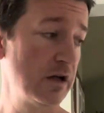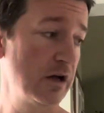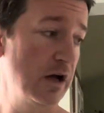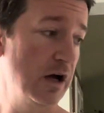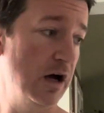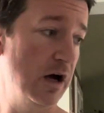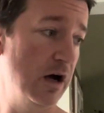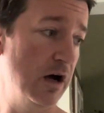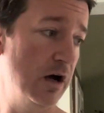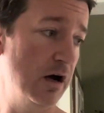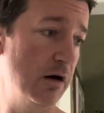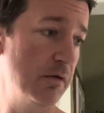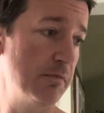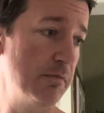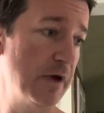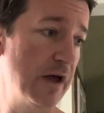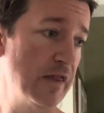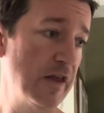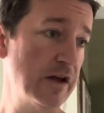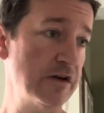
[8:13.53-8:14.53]

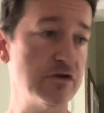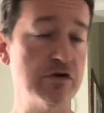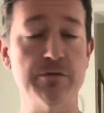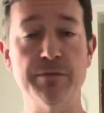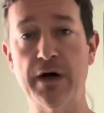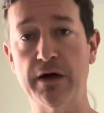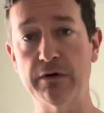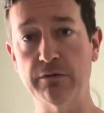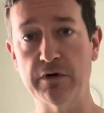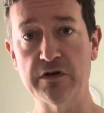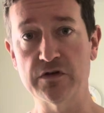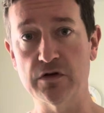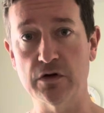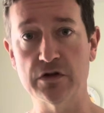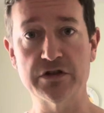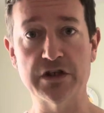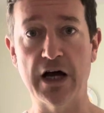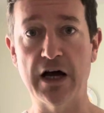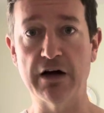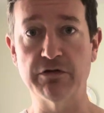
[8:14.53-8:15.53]
and then do my
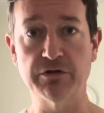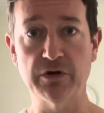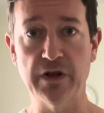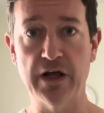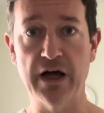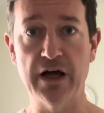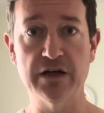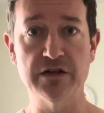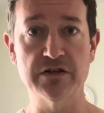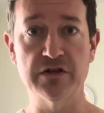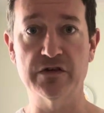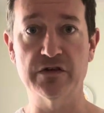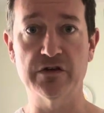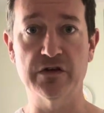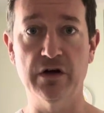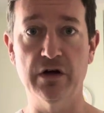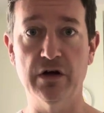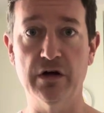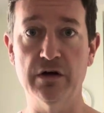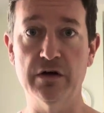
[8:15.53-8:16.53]
research after that, just
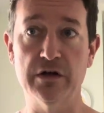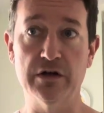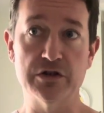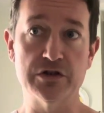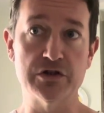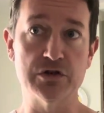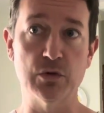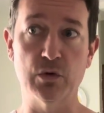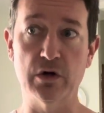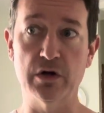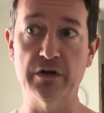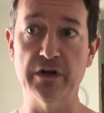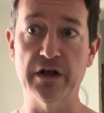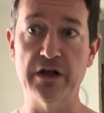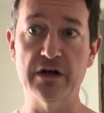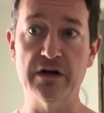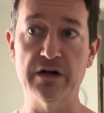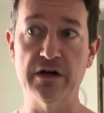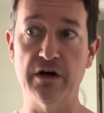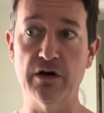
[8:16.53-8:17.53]
to ensure
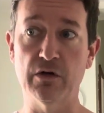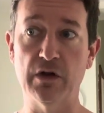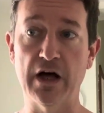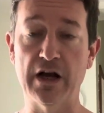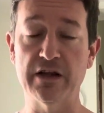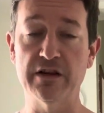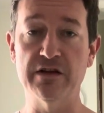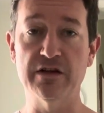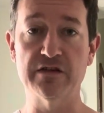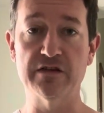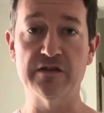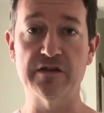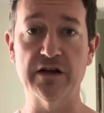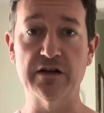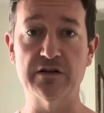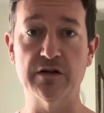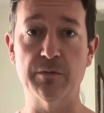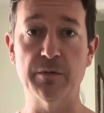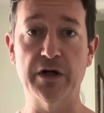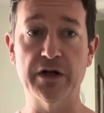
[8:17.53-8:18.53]
that a lot of these
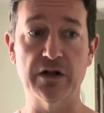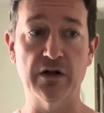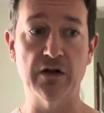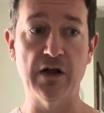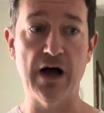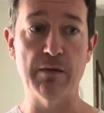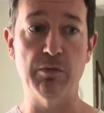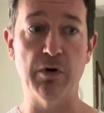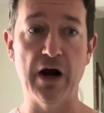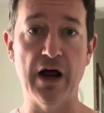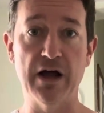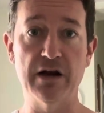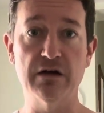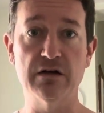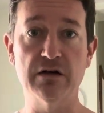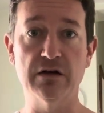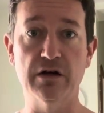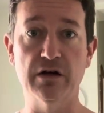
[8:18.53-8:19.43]
things I'm like a lab rat.